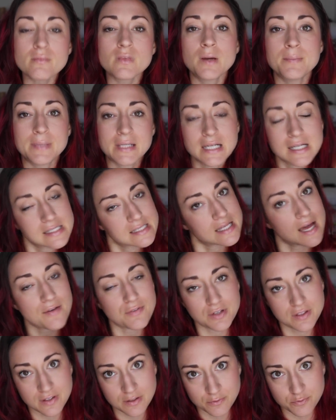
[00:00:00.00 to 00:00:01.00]
because
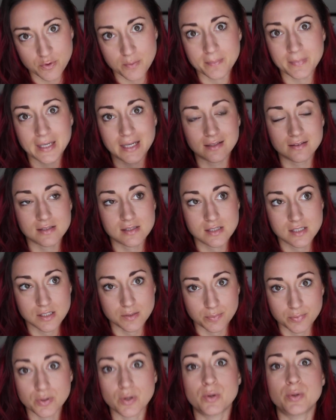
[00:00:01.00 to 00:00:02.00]
everything from meats to
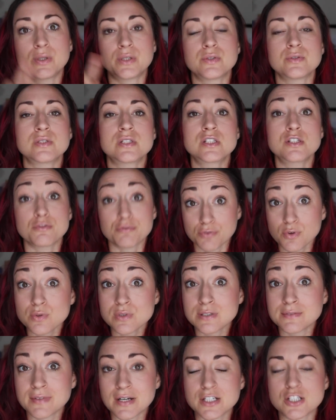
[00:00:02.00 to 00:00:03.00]
produce to
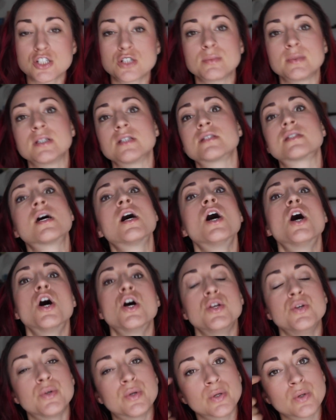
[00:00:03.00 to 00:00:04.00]
frozen vegetables
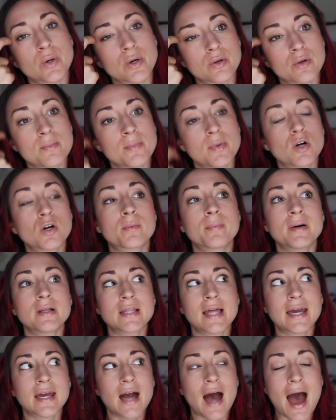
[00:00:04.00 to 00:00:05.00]
you can order in bulk. But
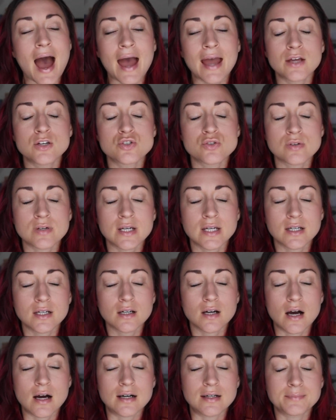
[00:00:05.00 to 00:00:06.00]
like, I drink
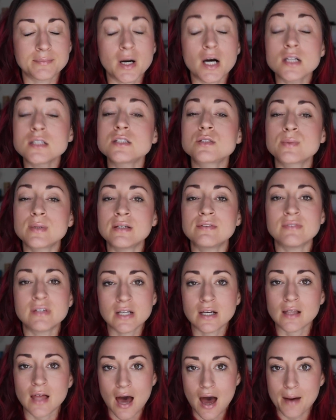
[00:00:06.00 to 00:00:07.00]
unsweetened
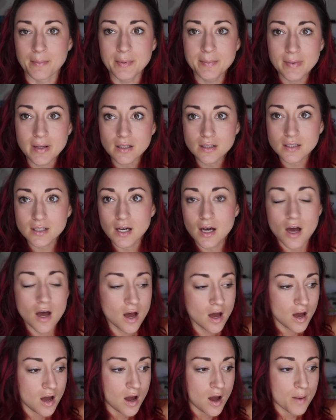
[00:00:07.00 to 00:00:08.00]
vanilla almond milk
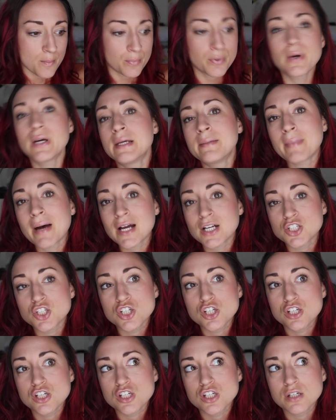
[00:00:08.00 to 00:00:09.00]
pretty
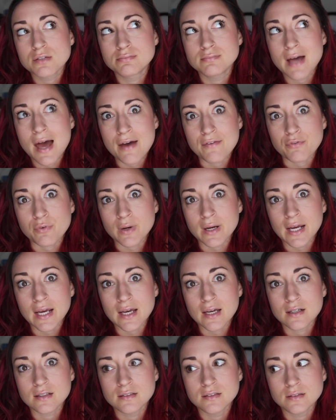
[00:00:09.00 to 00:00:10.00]
much
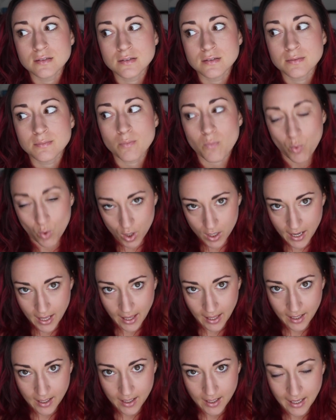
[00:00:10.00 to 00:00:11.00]
every
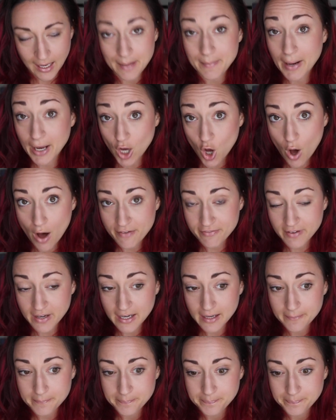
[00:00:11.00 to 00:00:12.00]
morning in my coffee,